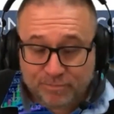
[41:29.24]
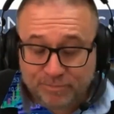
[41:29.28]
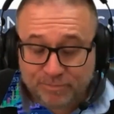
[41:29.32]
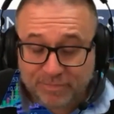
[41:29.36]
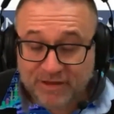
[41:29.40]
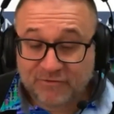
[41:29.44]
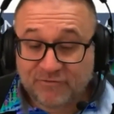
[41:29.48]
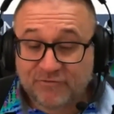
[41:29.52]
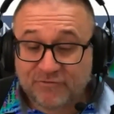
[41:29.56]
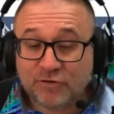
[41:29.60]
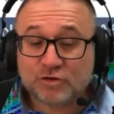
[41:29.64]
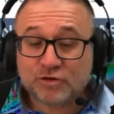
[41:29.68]

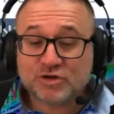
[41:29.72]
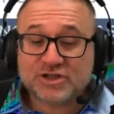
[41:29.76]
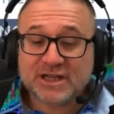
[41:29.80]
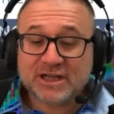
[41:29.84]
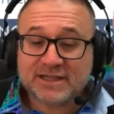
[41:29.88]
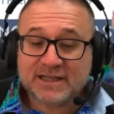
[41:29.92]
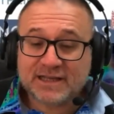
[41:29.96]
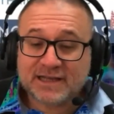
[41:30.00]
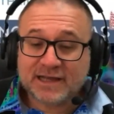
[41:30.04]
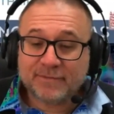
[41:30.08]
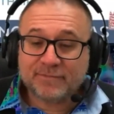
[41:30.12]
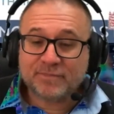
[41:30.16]
Before
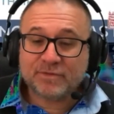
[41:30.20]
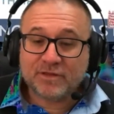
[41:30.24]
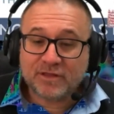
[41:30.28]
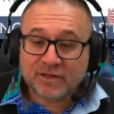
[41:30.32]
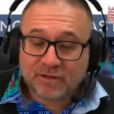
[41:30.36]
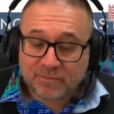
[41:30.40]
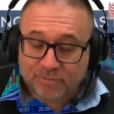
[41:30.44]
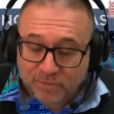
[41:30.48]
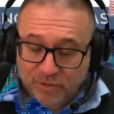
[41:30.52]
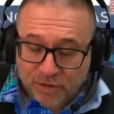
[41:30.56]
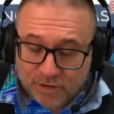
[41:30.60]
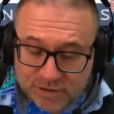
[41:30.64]
setting up
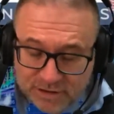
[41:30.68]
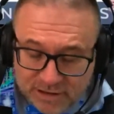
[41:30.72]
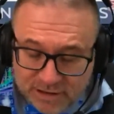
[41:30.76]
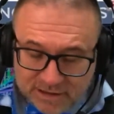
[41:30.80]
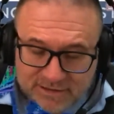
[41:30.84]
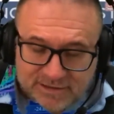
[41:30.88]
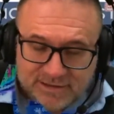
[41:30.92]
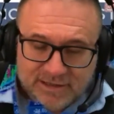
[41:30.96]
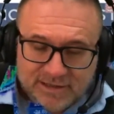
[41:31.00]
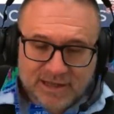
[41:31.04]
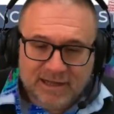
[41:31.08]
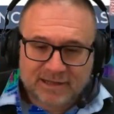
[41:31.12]
the
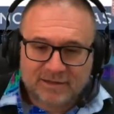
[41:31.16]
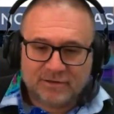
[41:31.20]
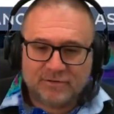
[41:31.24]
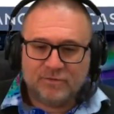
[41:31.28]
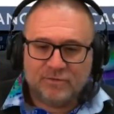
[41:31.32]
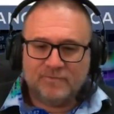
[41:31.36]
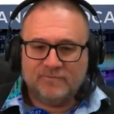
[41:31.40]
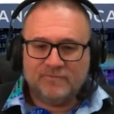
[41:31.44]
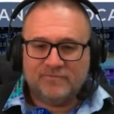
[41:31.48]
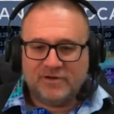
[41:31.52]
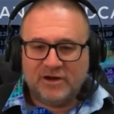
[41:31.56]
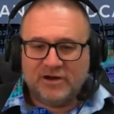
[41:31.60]
product,
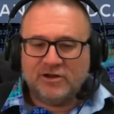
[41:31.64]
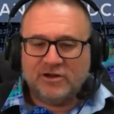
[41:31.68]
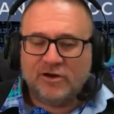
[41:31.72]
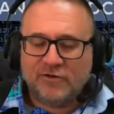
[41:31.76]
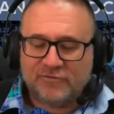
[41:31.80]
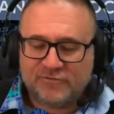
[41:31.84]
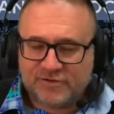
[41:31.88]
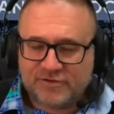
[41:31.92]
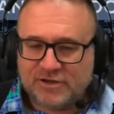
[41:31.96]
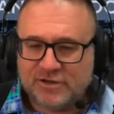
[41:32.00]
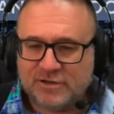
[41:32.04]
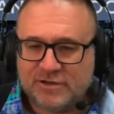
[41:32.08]
and very
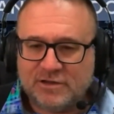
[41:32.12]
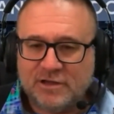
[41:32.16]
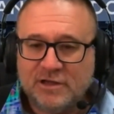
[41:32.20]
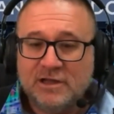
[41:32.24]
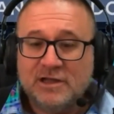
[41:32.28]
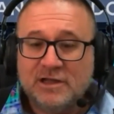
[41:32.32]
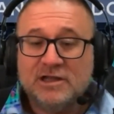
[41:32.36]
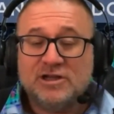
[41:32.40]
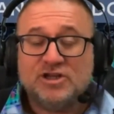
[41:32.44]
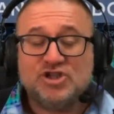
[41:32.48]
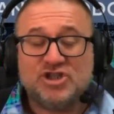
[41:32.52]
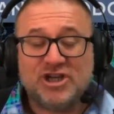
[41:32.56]
often,
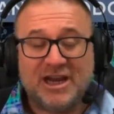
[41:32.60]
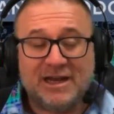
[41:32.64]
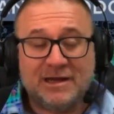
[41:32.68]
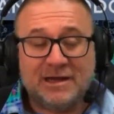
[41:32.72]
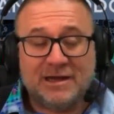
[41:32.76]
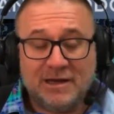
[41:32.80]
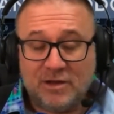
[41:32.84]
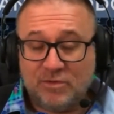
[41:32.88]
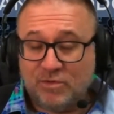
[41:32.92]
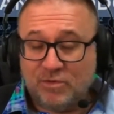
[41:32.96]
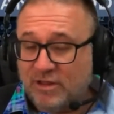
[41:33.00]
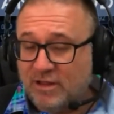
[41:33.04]

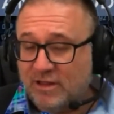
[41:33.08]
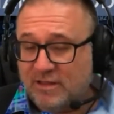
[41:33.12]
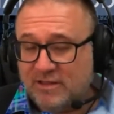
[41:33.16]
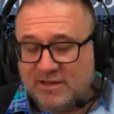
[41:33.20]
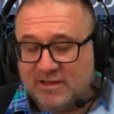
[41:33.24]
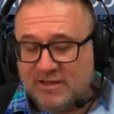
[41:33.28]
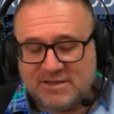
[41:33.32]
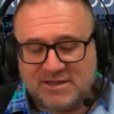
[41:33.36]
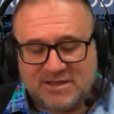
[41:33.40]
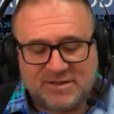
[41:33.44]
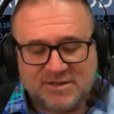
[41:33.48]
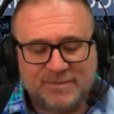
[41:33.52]
generally, whether
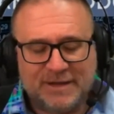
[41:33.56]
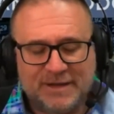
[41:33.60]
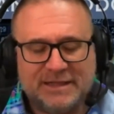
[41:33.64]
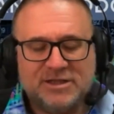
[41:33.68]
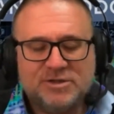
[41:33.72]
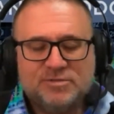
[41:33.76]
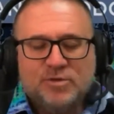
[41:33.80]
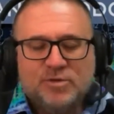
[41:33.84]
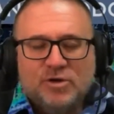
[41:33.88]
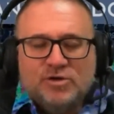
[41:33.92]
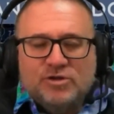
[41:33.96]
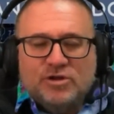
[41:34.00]
there's a
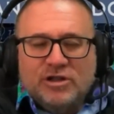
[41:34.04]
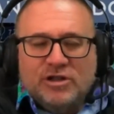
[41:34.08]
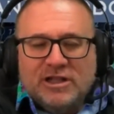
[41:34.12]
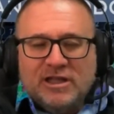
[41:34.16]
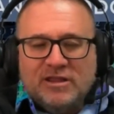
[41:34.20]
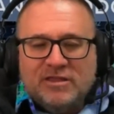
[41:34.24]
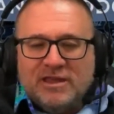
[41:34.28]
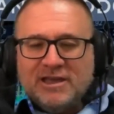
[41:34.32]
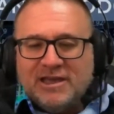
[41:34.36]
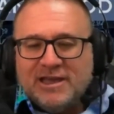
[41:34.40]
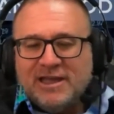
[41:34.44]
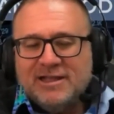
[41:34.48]
Spanish bond or
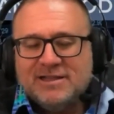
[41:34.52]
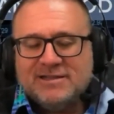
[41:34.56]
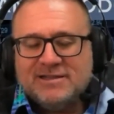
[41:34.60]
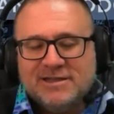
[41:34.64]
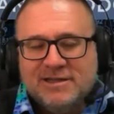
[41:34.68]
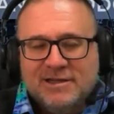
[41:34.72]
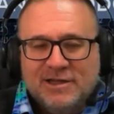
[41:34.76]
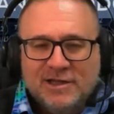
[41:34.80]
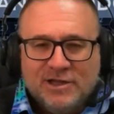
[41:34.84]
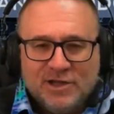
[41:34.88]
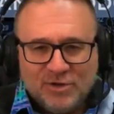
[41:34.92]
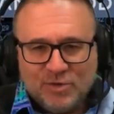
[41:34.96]
anything
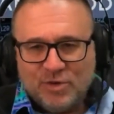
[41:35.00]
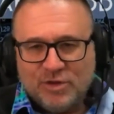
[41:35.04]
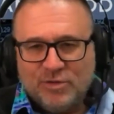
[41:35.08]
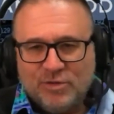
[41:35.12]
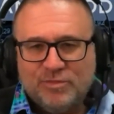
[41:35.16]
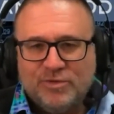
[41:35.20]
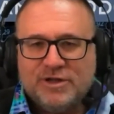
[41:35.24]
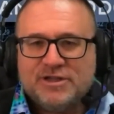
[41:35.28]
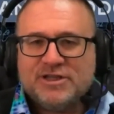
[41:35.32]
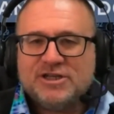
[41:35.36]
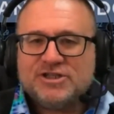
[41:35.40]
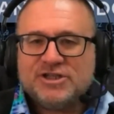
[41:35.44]
else,
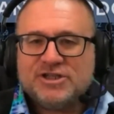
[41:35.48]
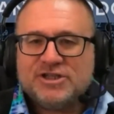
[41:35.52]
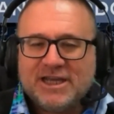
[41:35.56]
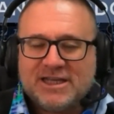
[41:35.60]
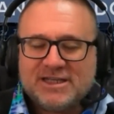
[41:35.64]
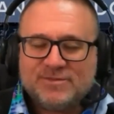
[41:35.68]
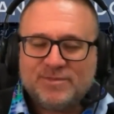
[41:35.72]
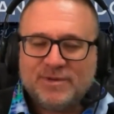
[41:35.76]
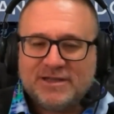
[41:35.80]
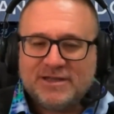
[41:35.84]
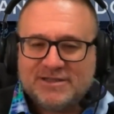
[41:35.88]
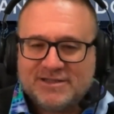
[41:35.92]
with British
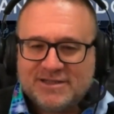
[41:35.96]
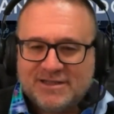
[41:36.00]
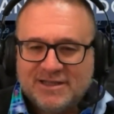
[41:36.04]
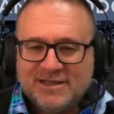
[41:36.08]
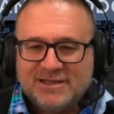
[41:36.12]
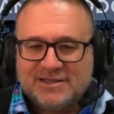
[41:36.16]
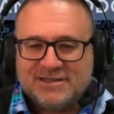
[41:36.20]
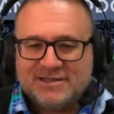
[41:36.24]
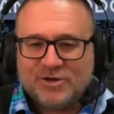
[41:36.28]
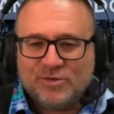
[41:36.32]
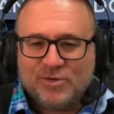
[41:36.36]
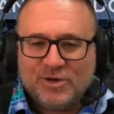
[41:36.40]
expats,
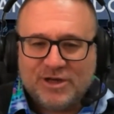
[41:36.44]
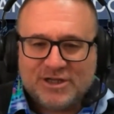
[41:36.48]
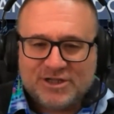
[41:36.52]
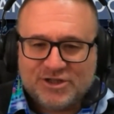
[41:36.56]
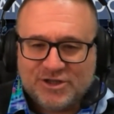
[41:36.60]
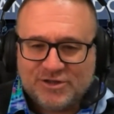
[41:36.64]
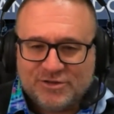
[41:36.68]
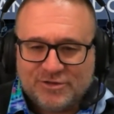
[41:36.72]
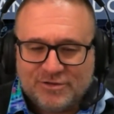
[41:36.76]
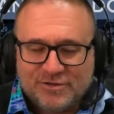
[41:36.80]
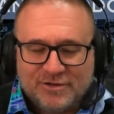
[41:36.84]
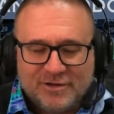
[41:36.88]
it's a
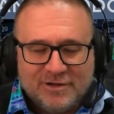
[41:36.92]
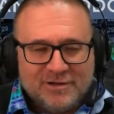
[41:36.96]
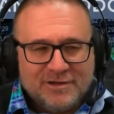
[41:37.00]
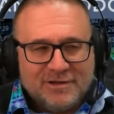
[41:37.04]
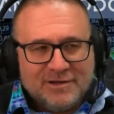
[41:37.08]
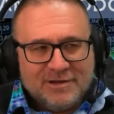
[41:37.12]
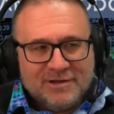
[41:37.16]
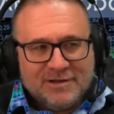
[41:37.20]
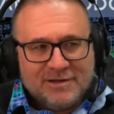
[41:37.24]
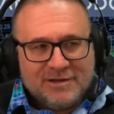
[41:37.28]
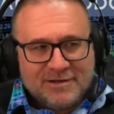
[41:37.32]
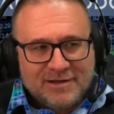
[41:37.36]
question
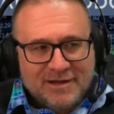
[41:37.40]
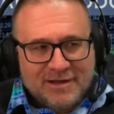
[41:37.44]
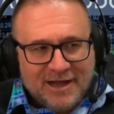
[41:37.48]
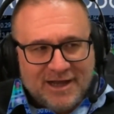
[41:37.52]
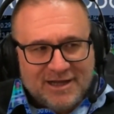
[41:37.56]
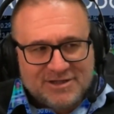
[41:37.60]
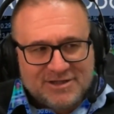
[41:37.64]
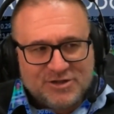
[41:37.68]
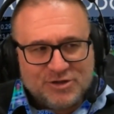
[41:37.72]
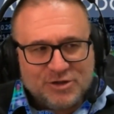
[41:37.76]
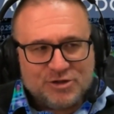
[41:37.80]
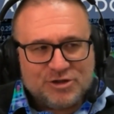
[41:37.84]

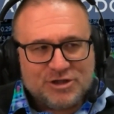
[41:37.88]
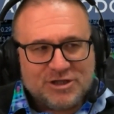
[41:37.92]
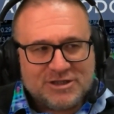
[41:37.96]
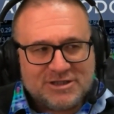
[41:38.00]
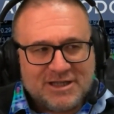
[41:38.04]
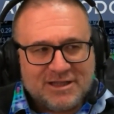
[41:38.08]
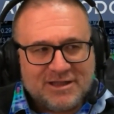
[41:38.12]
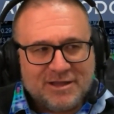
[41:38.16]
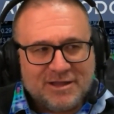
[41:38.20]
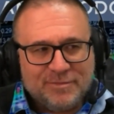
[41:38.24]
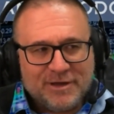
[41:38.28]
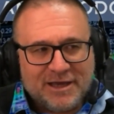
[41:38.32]
asked not
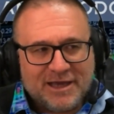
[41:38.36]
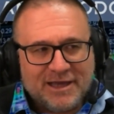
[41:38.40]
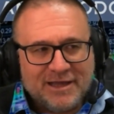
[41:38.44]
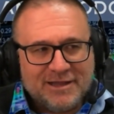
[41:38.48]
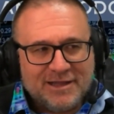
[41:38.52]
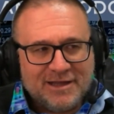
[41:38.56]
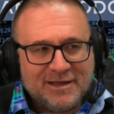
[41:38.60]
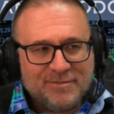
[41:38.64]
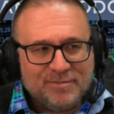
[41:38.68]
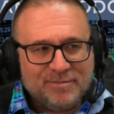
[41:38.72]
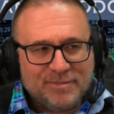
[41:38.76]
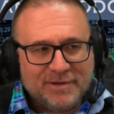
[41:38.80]
just at the
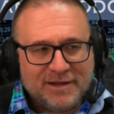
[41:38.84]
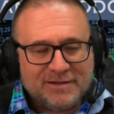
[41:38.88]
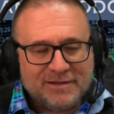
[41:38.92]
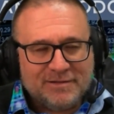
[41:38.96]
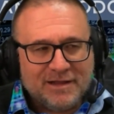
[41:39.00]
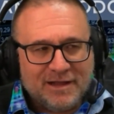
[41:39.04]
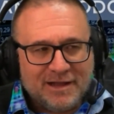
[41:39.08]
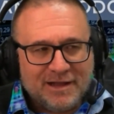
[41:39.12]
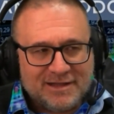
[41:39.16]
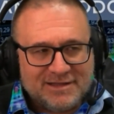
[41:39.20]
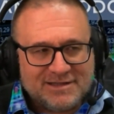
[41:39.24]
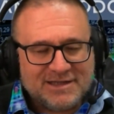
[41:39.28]
beginning,
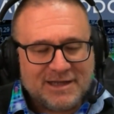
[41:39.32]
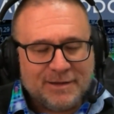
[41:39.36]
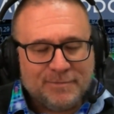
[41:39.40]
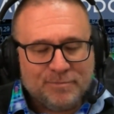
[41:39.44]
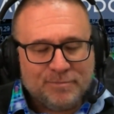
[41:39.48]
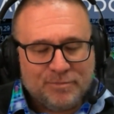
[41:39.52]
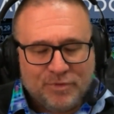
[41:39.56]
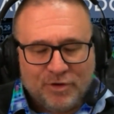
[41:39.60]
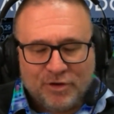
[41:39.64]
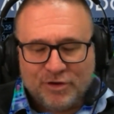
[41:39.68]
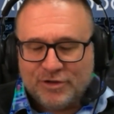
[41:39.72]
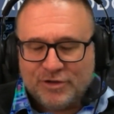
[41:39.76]
but at
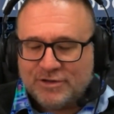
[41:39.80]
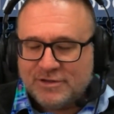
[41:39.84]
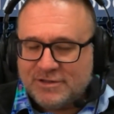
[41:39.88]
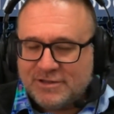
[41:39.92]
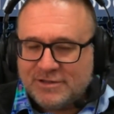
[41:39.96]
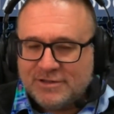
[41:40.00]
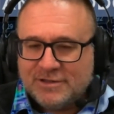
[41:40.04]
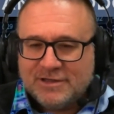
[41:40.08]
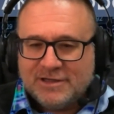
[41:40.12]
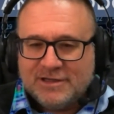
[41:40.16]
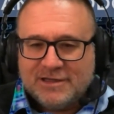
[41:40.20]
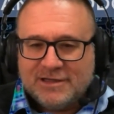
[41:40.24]
some
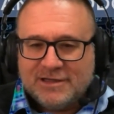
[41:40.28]
point